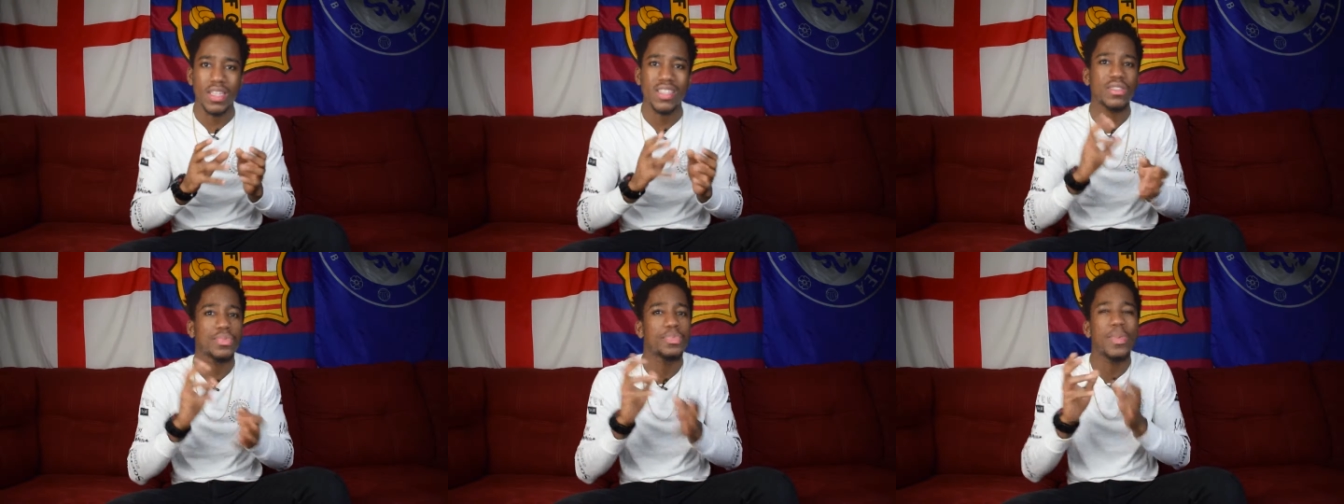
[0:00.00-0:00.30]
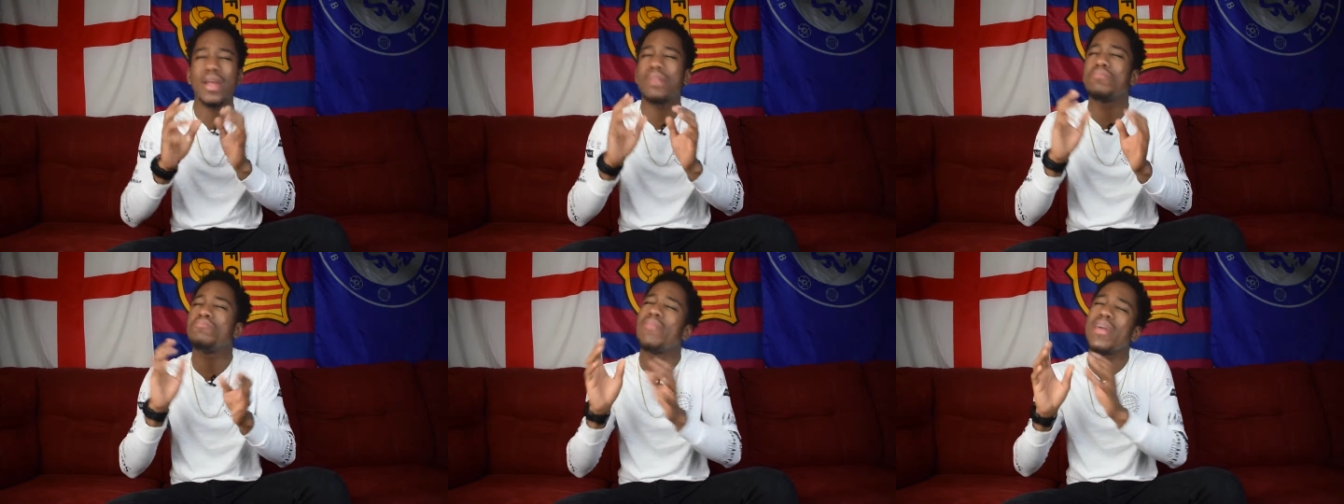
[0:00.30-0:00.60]
It's
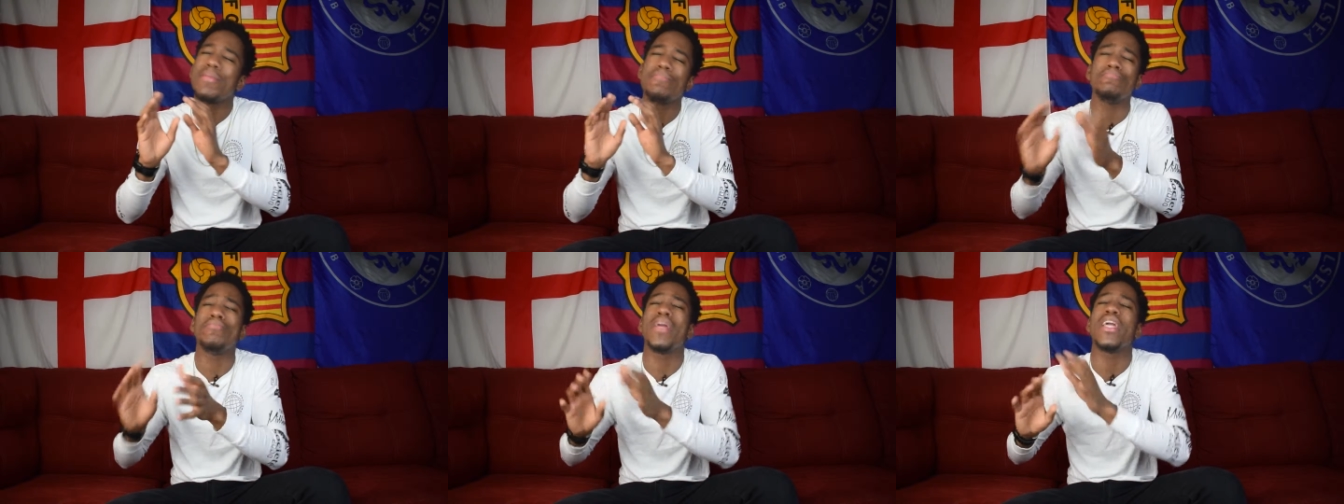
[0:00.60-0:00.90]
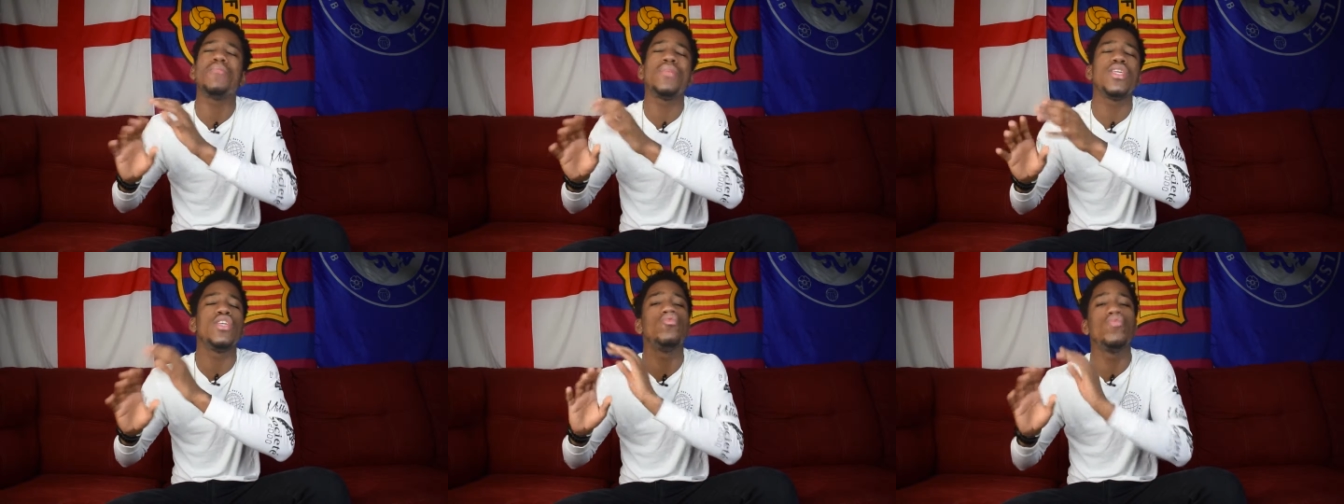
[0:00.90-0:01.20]

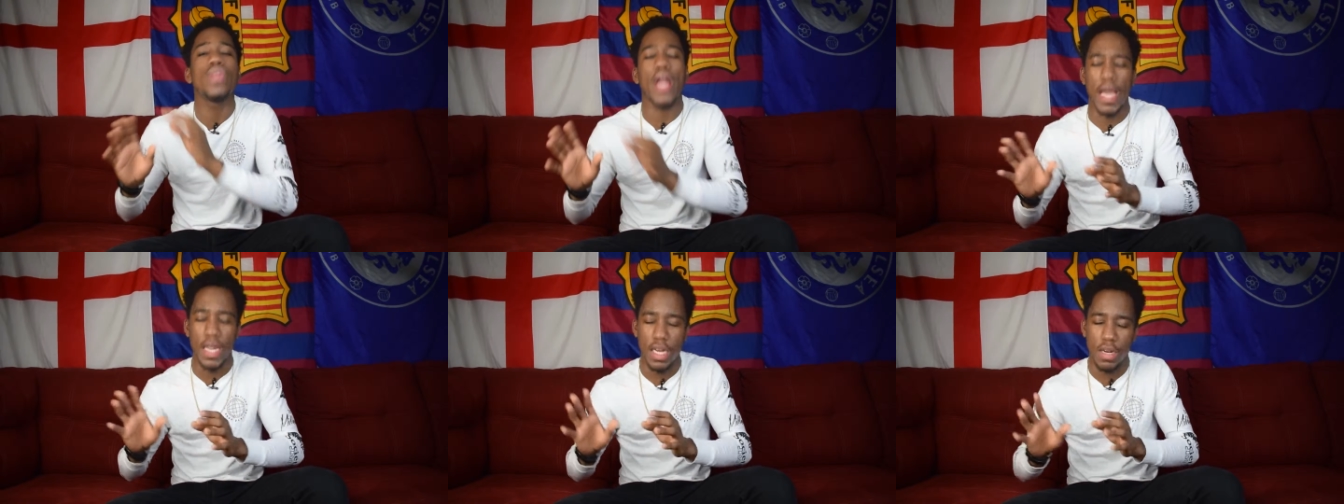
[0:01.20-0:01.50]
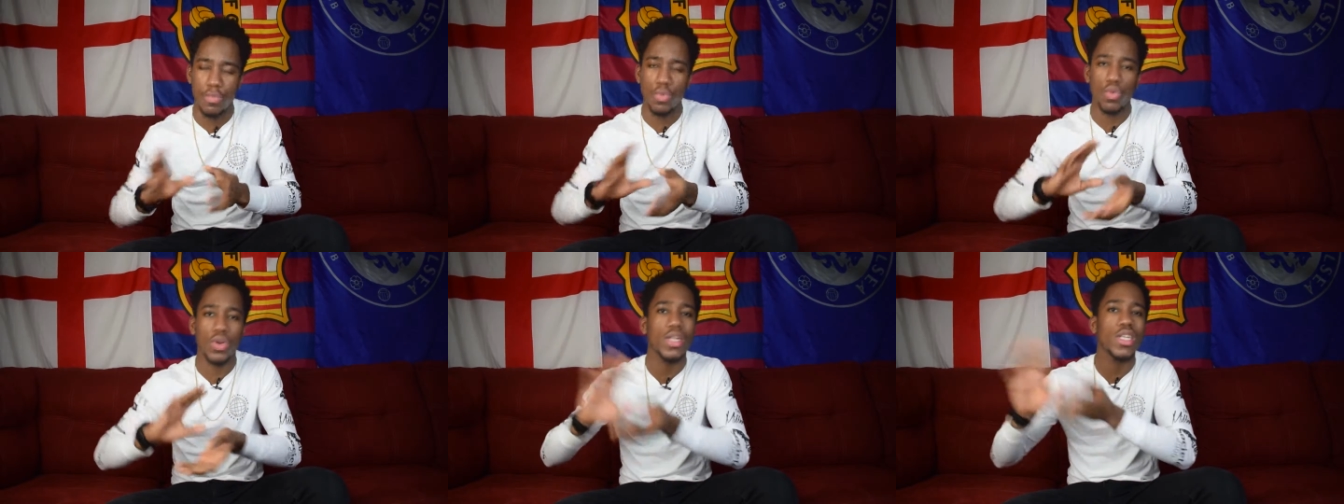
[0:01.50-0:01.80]
maybe
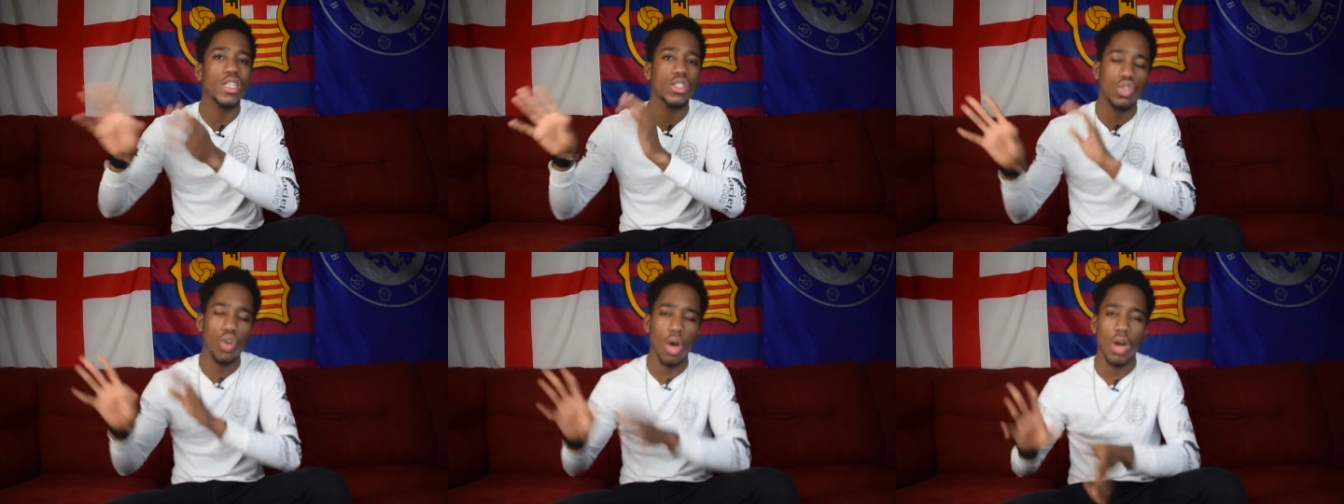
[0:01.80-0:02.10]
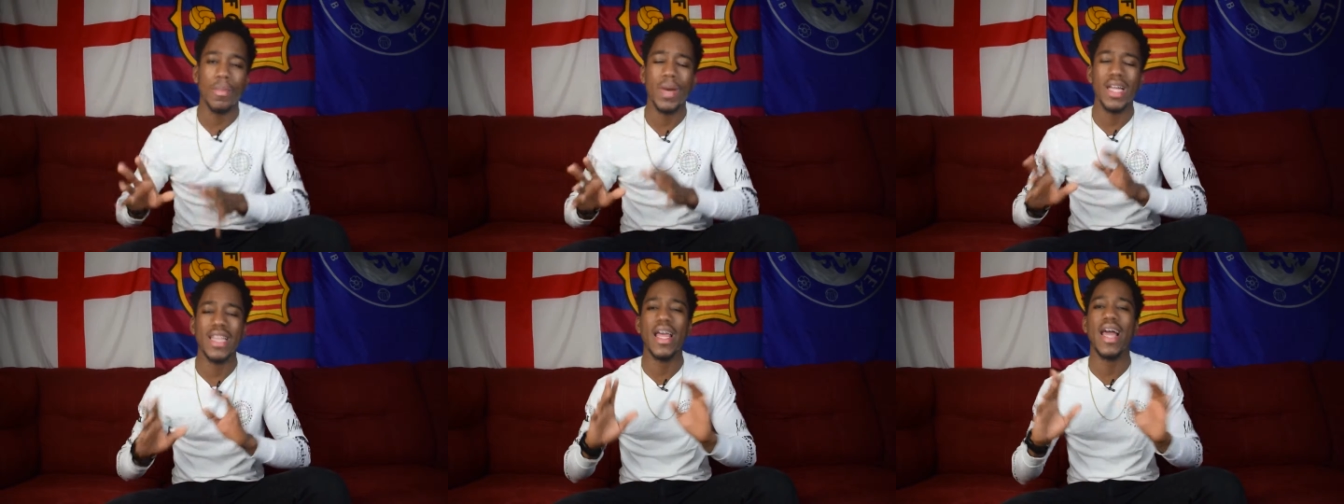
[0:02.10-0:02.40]
United. We're going to talk
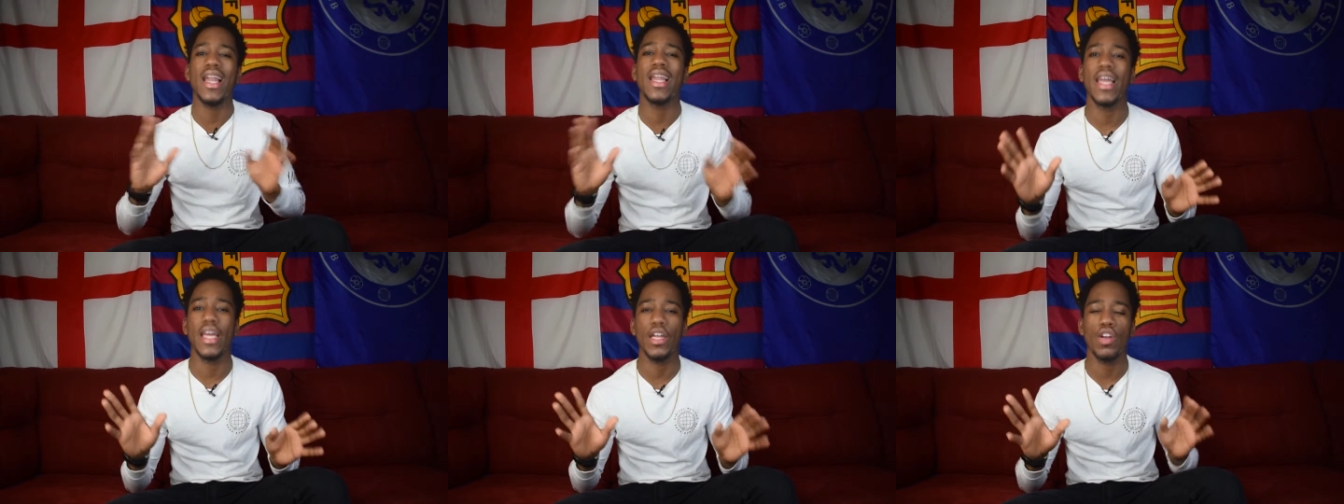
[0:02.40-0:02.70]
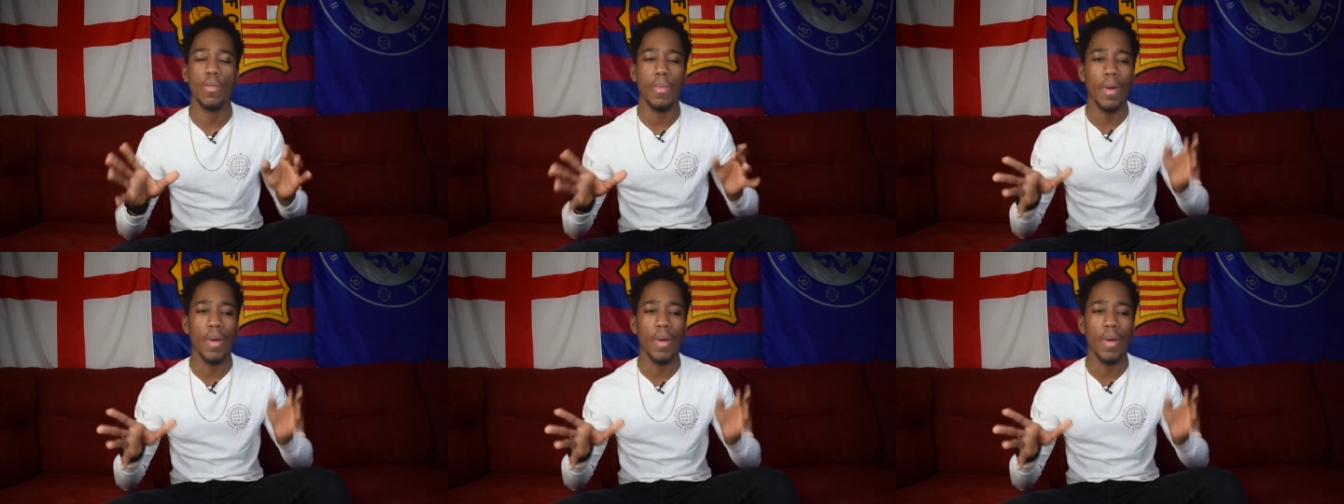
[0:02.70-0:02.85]
about that later.